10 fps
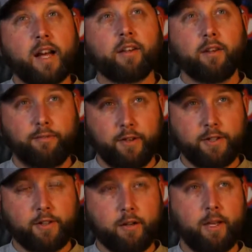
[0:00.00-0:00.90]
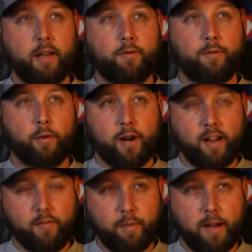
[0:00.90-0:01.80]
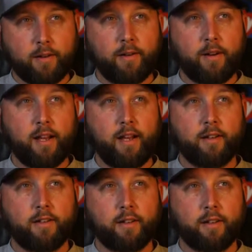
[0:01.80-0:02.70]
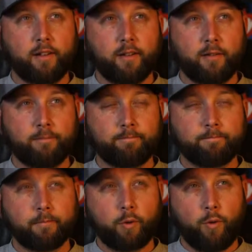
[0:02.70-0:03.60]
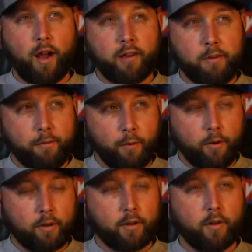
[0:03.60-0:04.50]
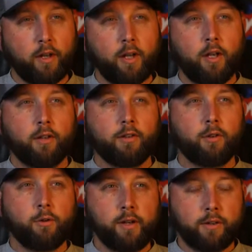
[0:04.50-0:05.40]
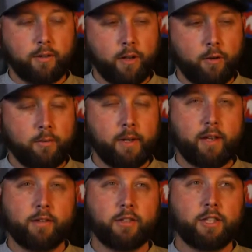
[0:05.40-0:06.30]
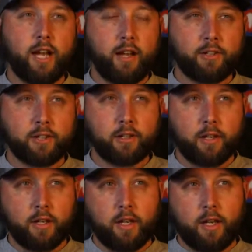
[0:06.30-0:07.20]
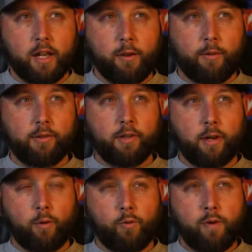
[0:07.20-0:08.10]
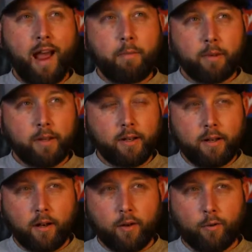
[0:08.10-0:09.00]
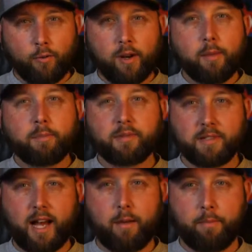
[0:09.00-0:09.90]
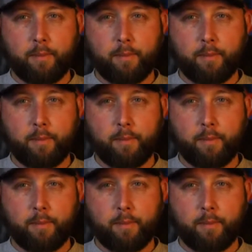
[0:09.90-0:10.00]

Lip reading: of good fish on them. I caught a 4.5 pounder at Rocky Fork 2 years ago with my cousin Josh. It was a Rapala Ripstop